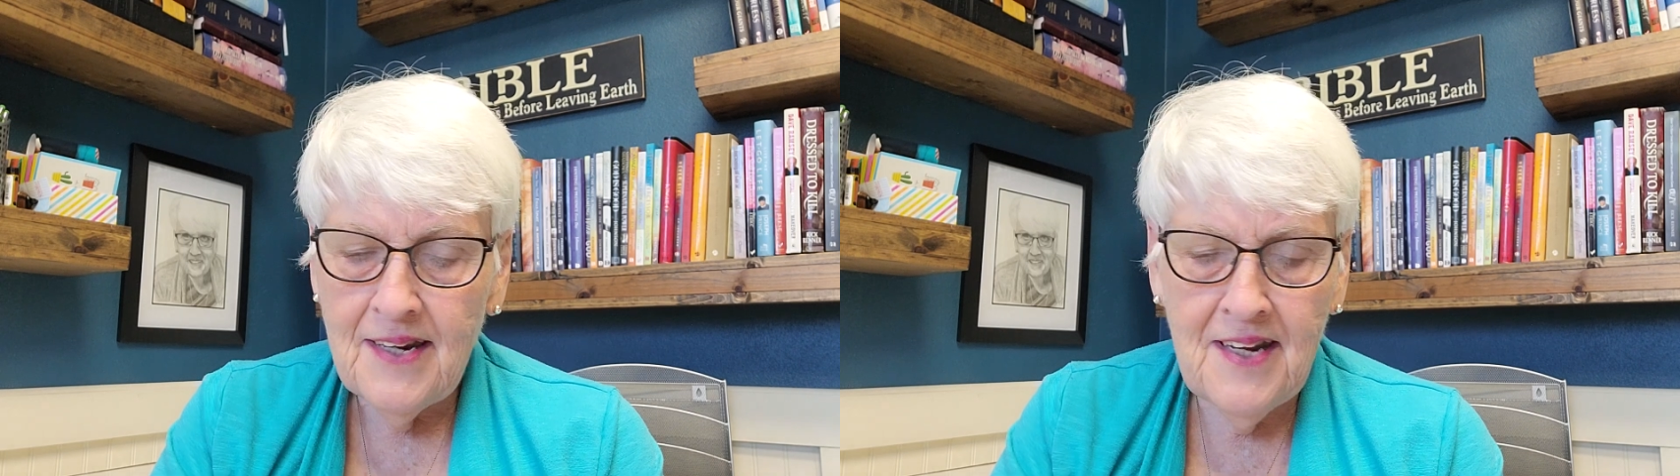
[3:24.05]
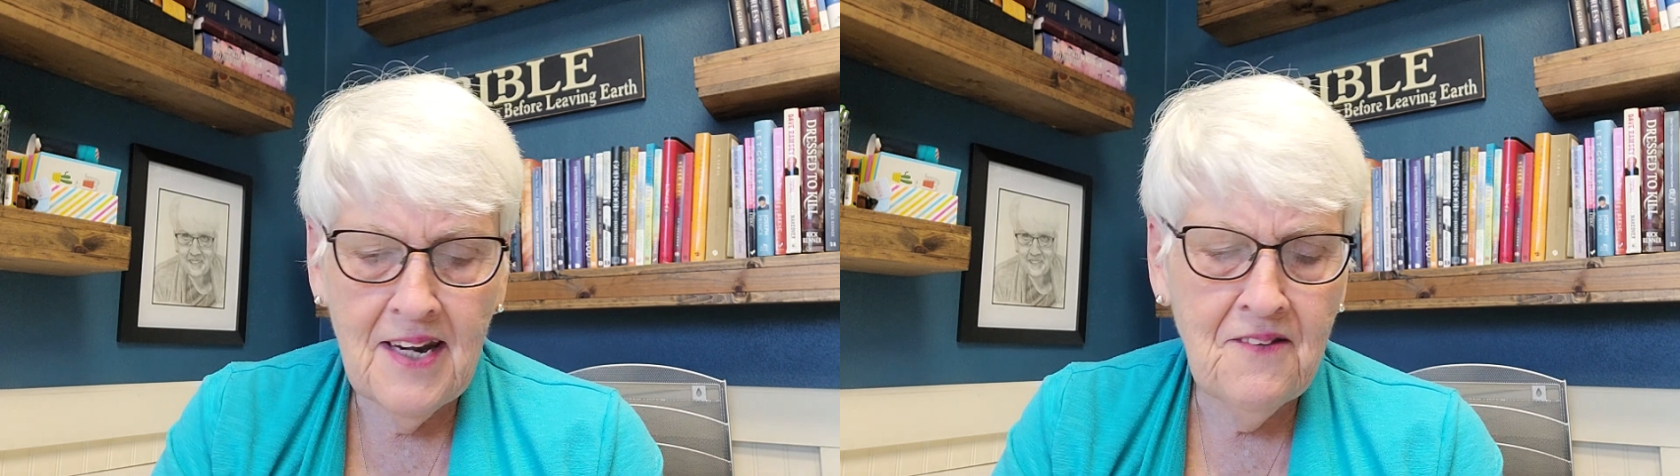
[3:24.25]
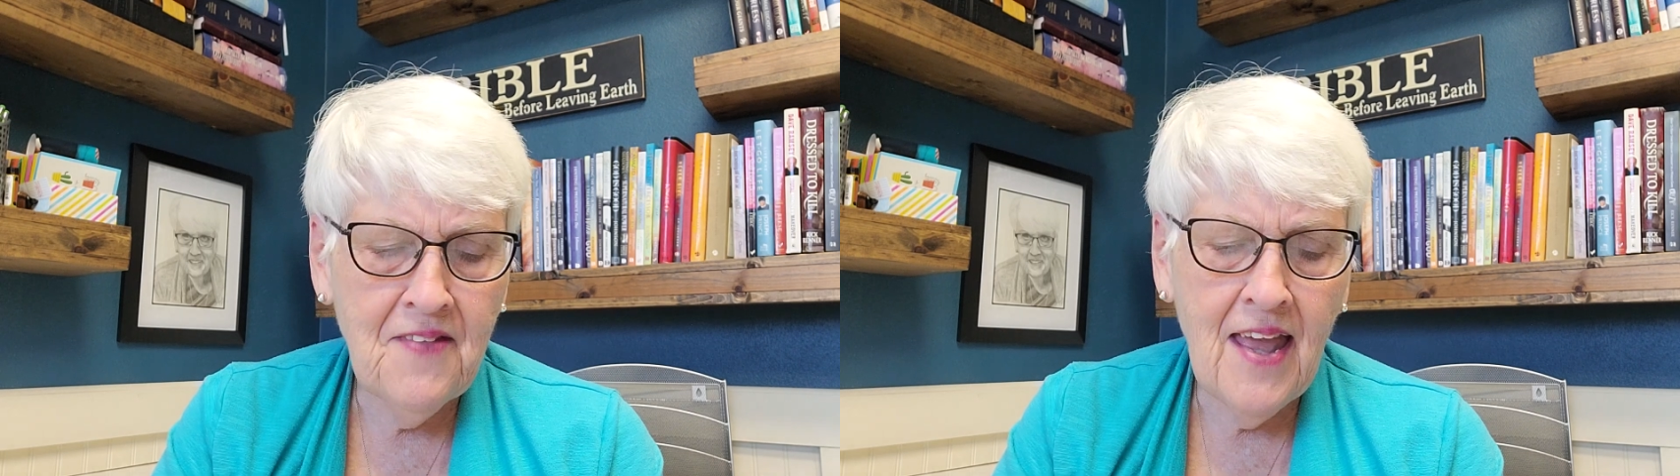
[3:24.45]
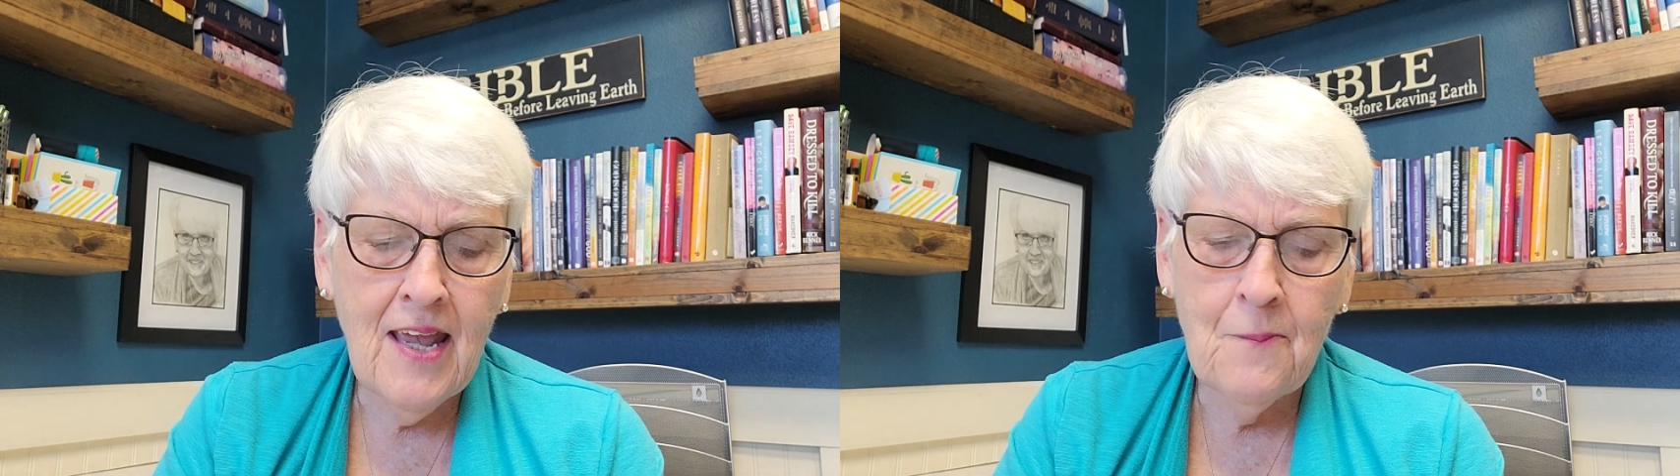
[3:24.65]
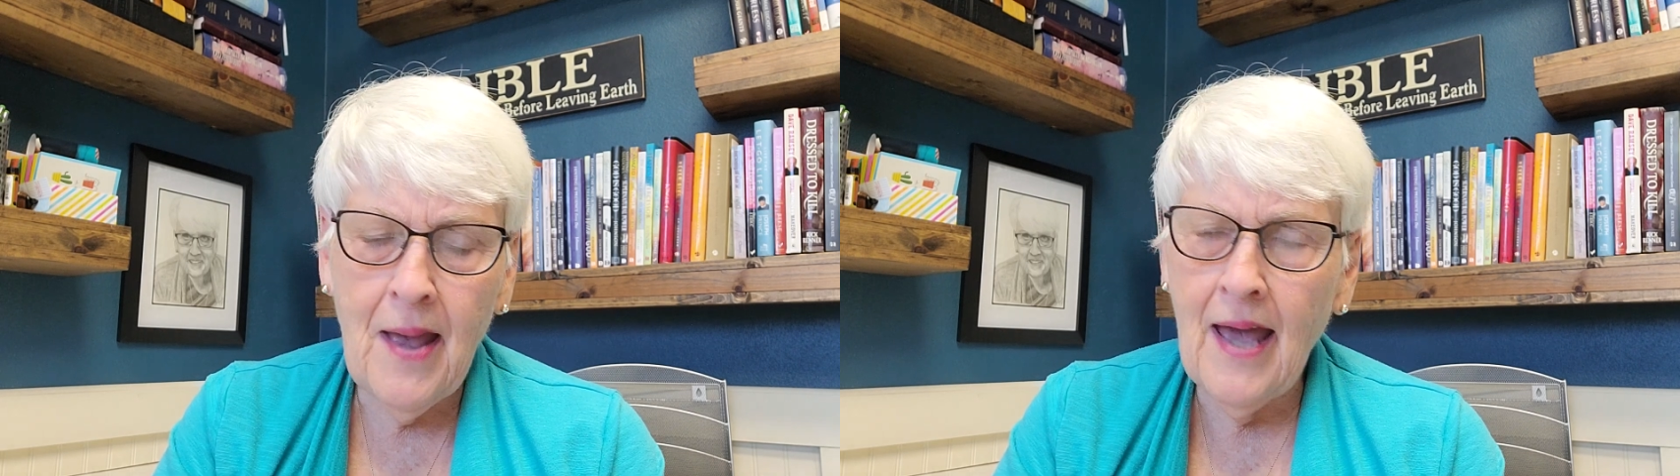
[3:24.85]
Didn't
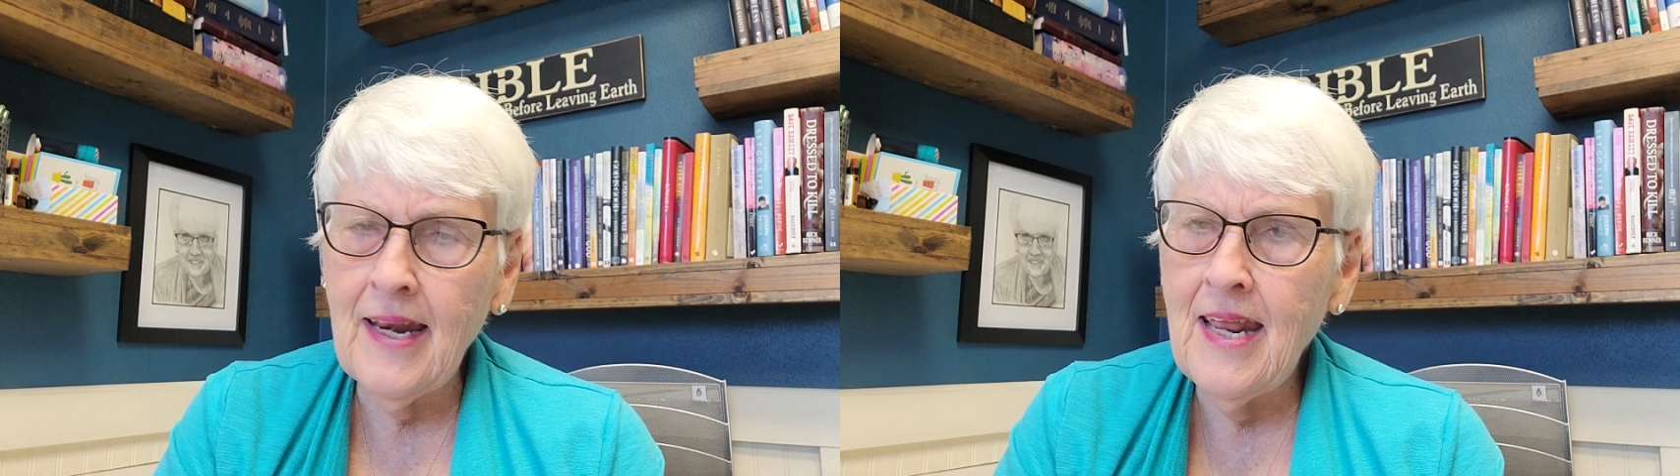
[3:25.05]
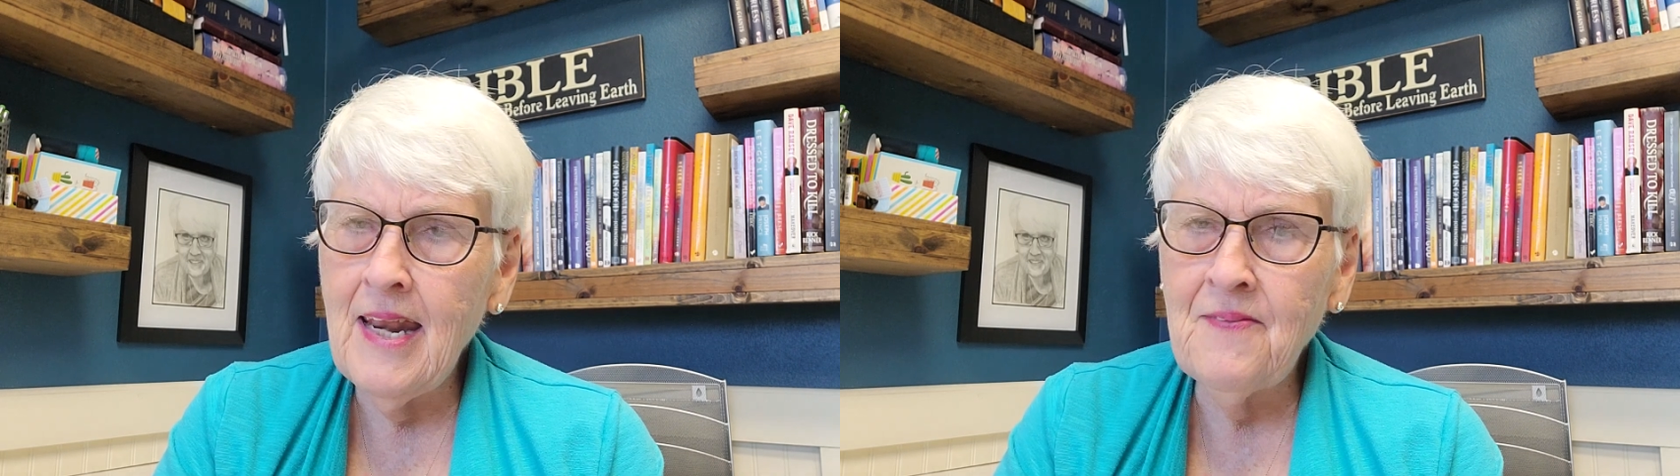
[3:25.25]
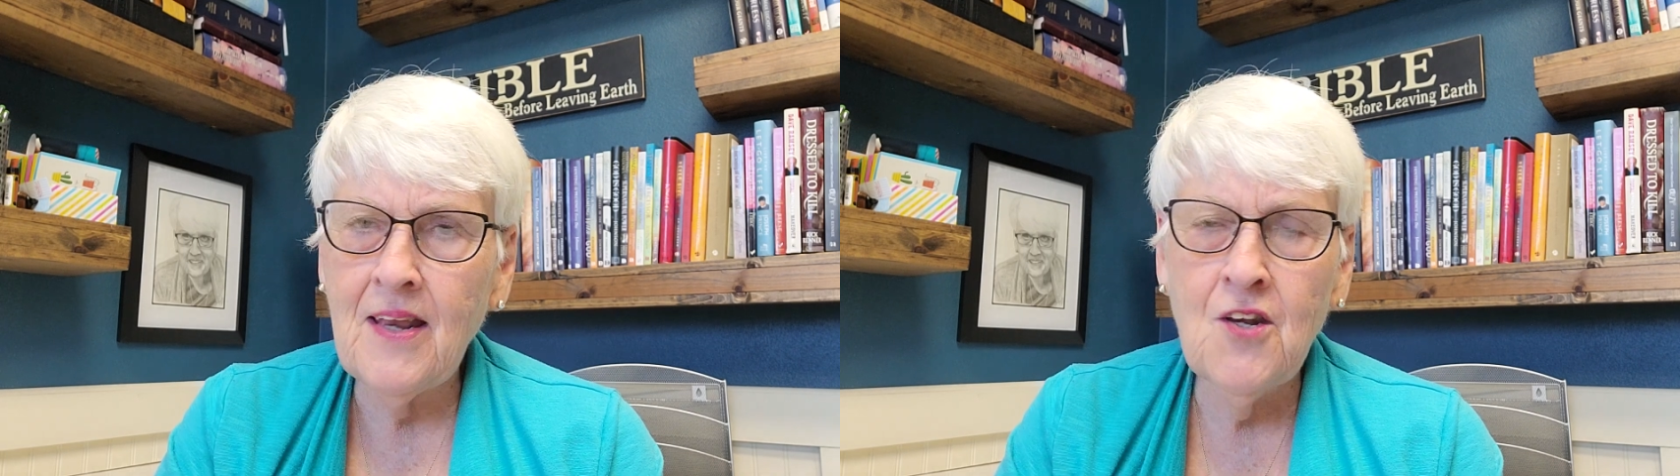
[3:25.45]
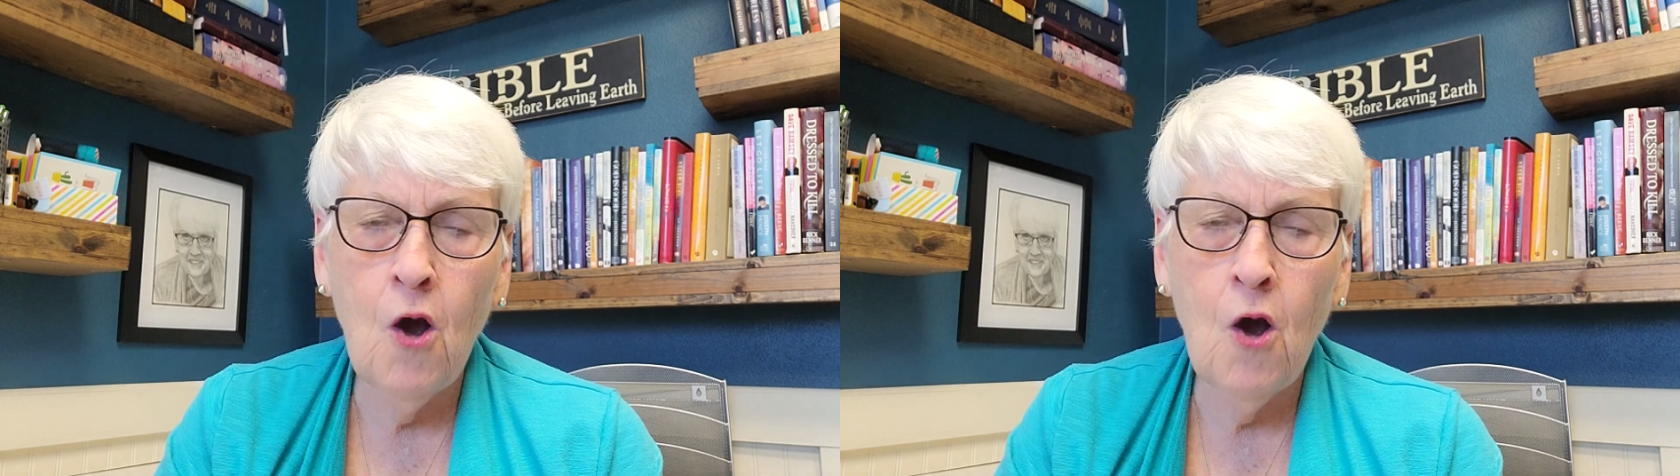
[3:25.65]
think about anything,